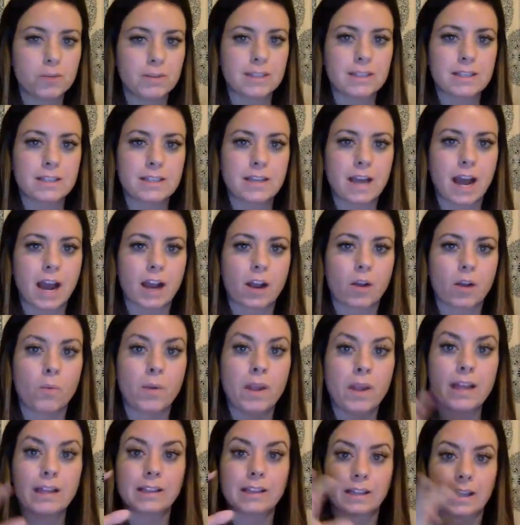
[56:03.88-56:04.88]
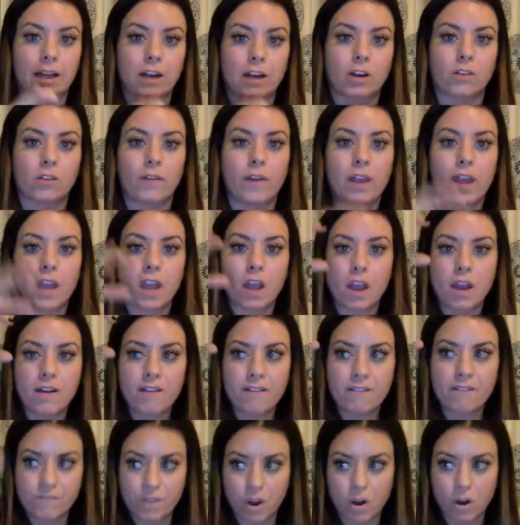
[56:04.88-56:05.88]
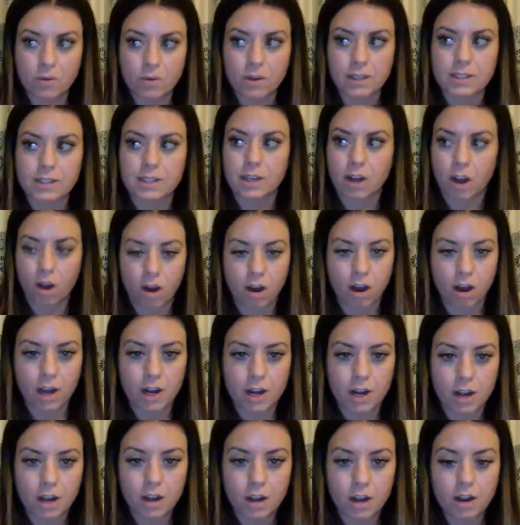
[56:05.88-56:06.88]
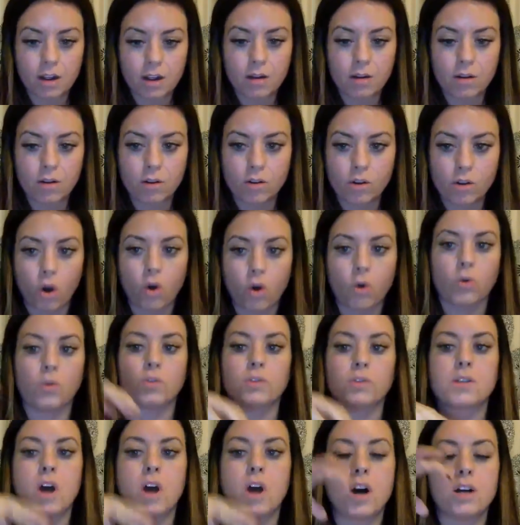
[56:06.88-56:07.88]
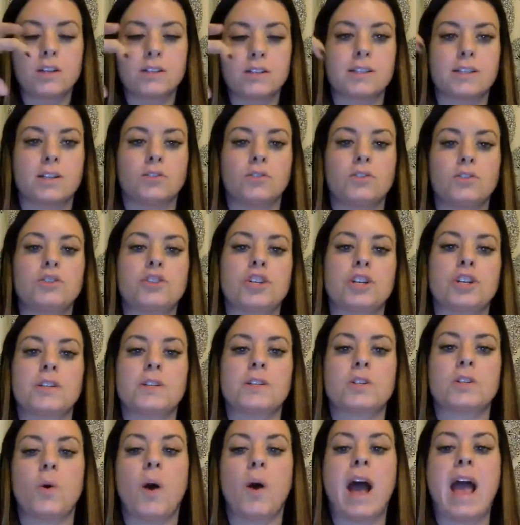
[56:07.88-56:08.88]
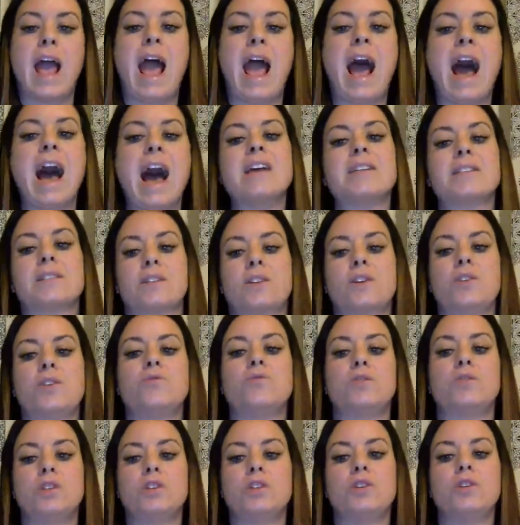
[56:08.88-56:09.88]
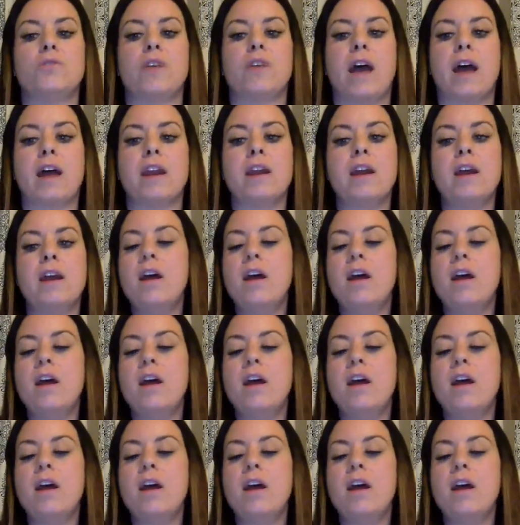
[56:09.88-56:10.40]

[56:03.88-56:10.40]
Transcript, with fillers: was stuck we literally focused on goals on solutions so i ask you to do that